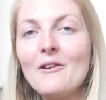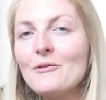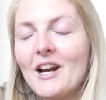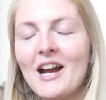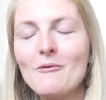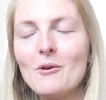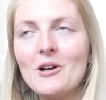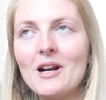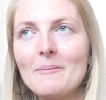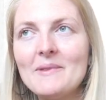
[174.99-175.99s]
After I
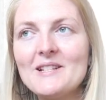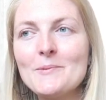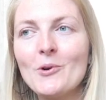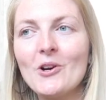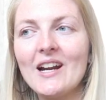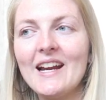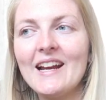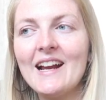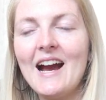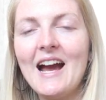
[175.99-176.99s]
woke up this
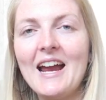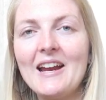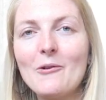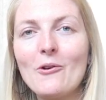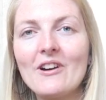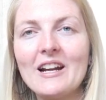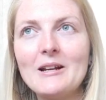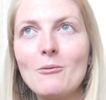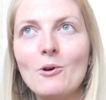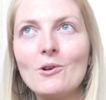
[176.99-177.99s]
morning, I
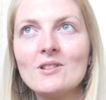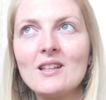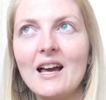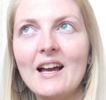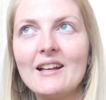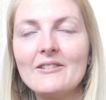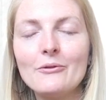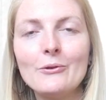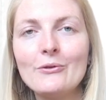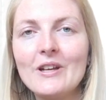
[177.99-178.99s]
already walked like a
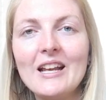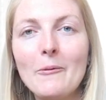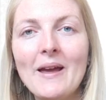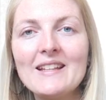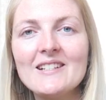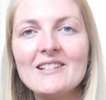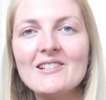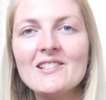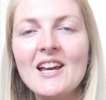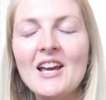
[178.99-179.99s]
few
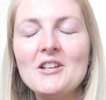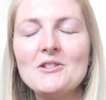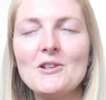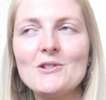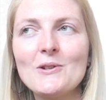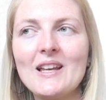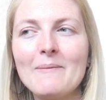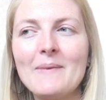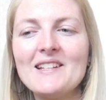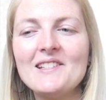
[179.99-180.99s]
kilometers just to
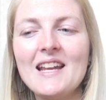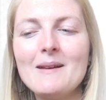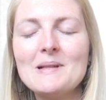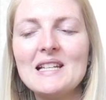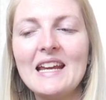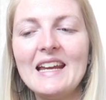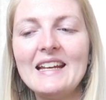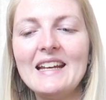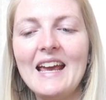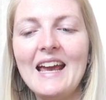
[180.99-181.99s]
get my steps in.